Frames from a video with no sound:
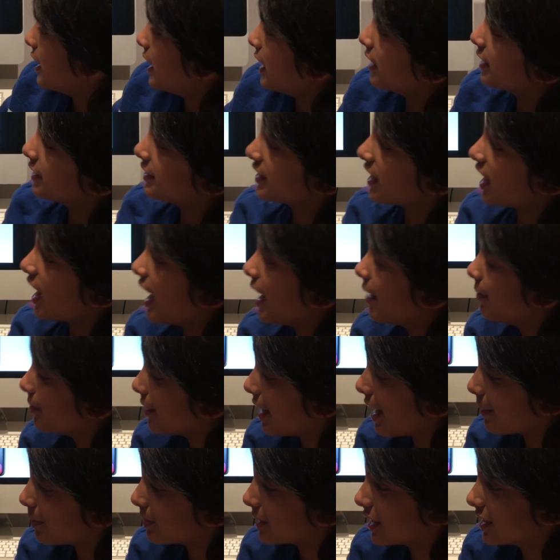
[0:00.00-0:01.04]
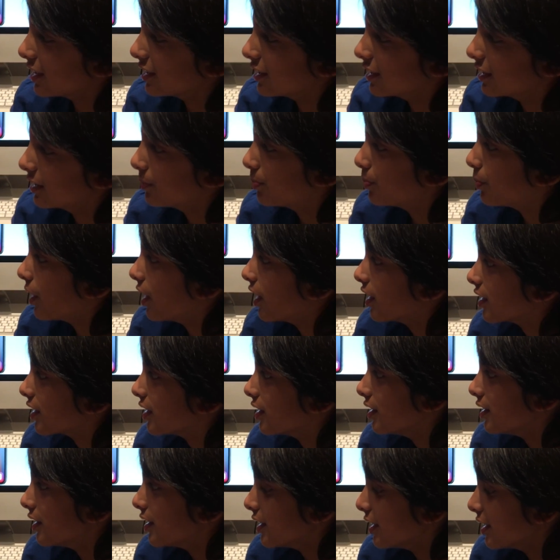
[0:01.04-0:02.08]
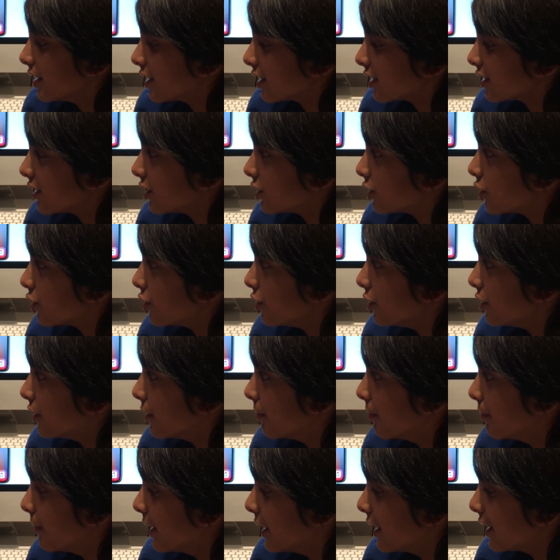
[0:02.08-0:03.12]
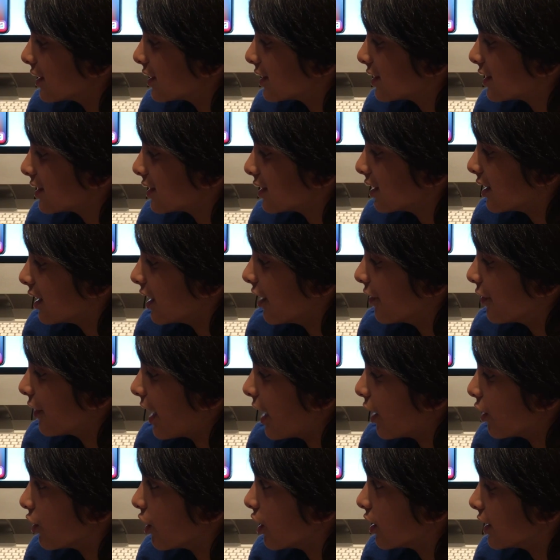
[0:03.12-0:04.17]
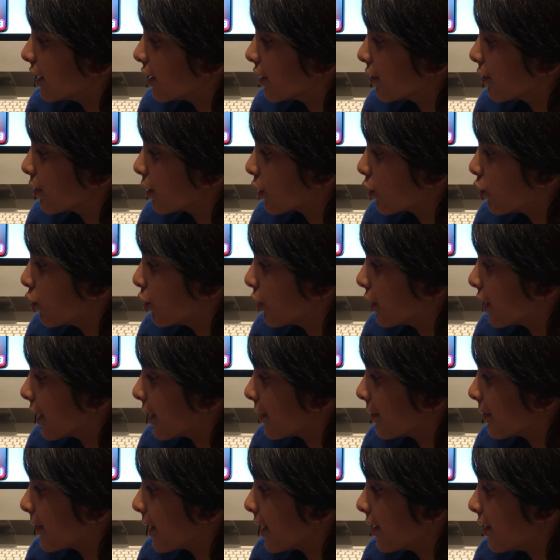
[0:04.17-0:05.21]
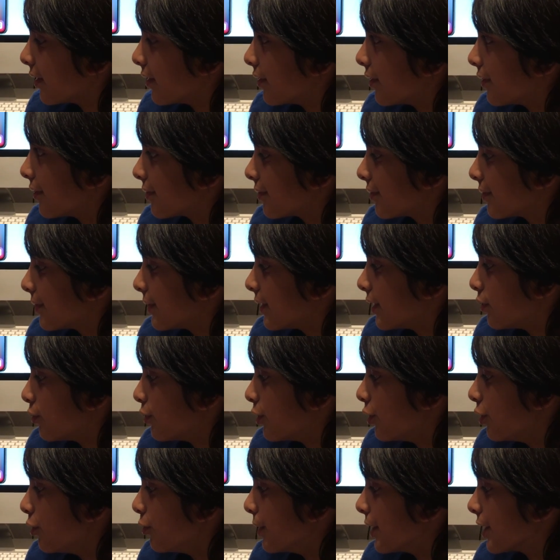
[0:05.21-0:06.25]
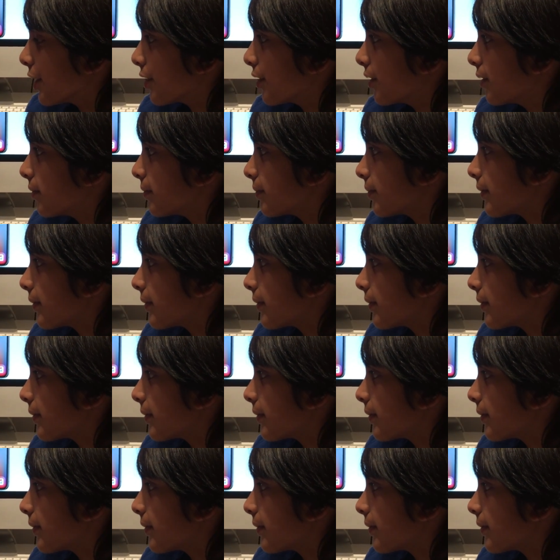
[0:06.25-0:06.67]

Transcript: and time lapse has this bug. It doesn't show you the minutes of how long you're recording. Really weird.